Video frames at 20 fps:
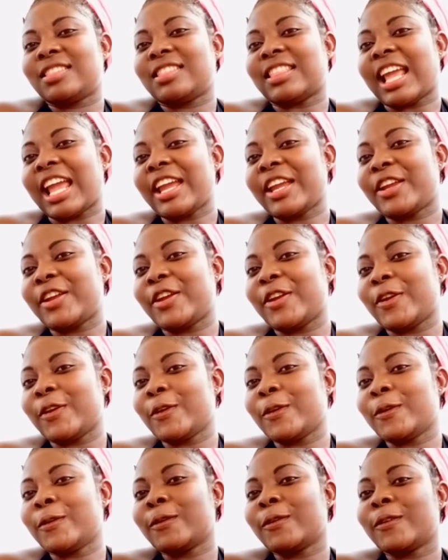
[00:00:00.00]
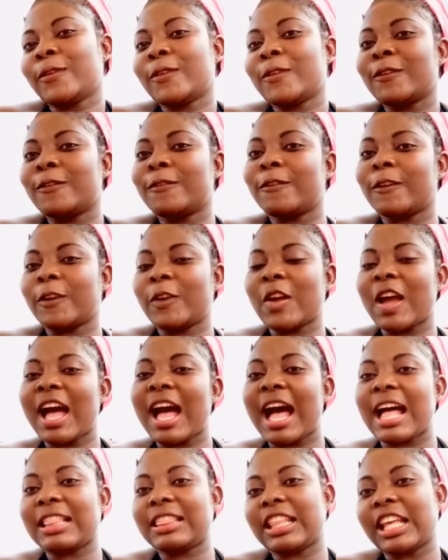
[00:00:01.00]
Thank you for your
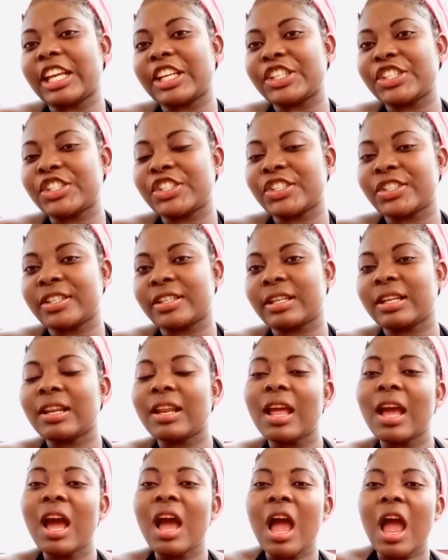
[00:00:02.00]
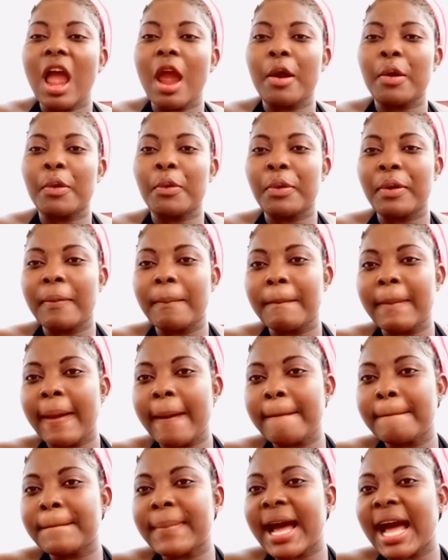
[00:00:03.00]
attention, and
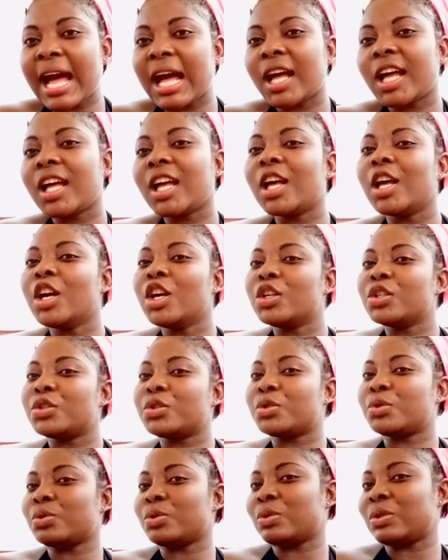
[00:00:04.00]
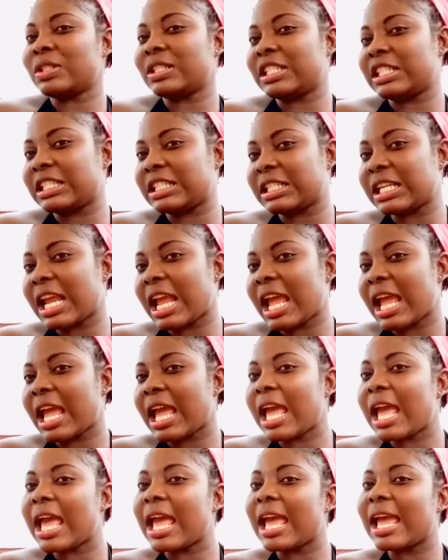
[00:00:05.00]
remember to
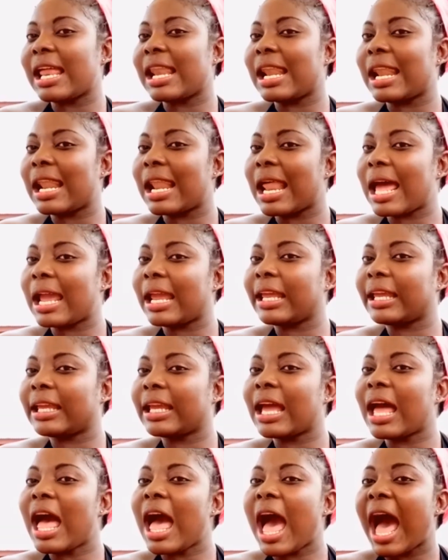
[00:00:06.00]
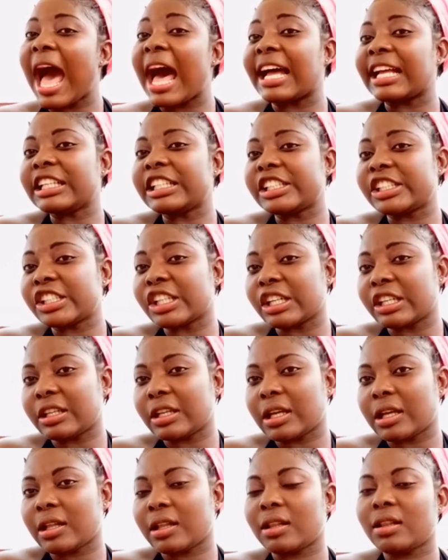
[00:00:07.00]
share and like our
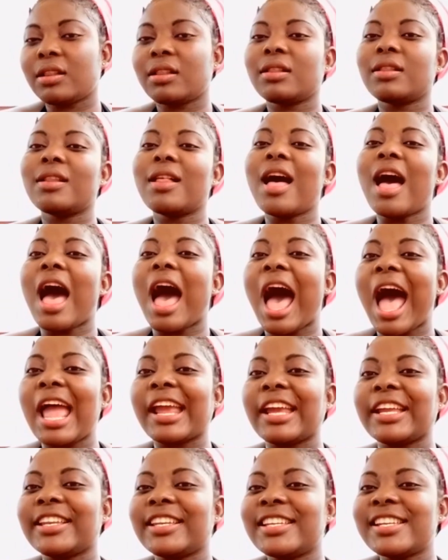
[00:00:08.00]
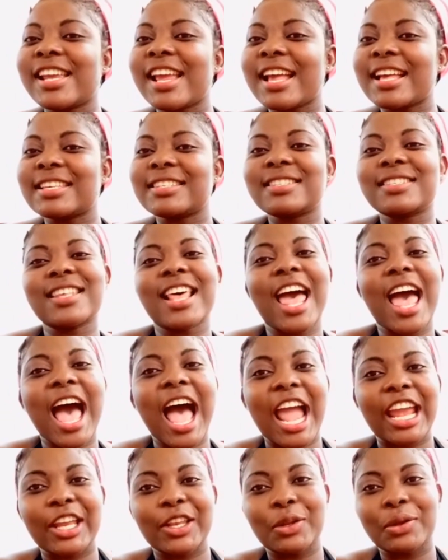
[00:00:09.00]
channel, Ideas
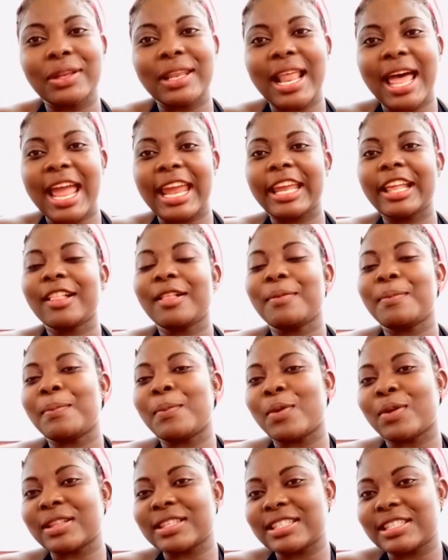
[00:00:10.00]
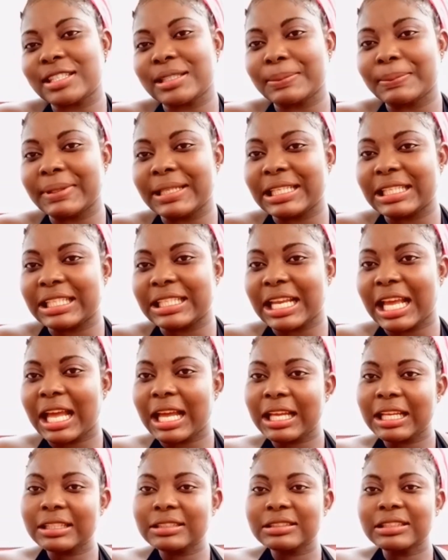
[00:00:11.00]
I Don't Like Multimedia.
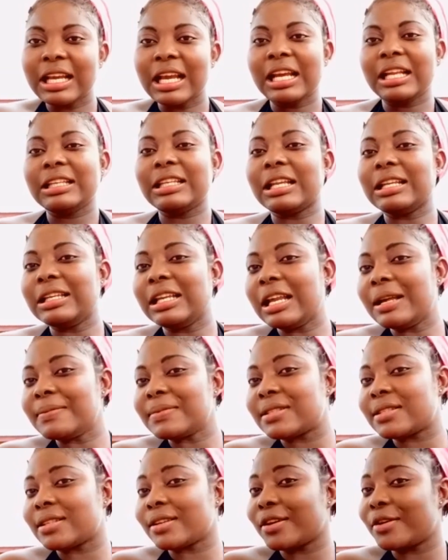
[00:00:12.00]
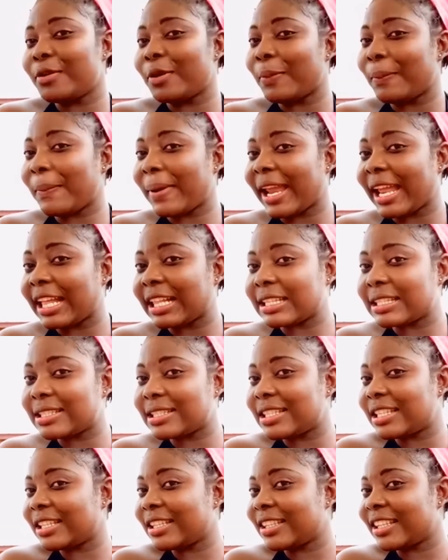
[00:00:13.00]
The name still
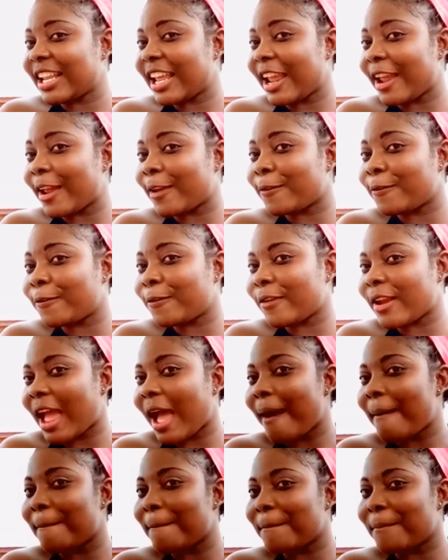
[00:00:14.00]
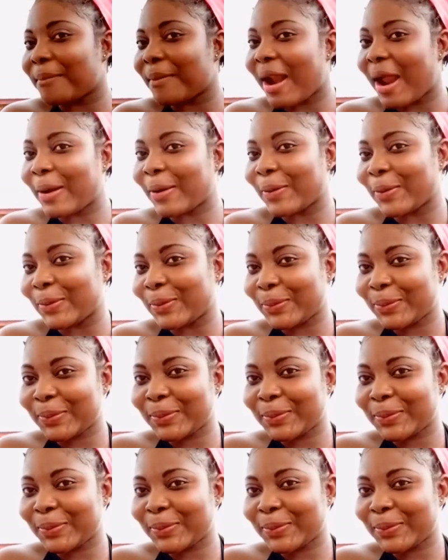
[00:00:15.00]
remains Afia Brago.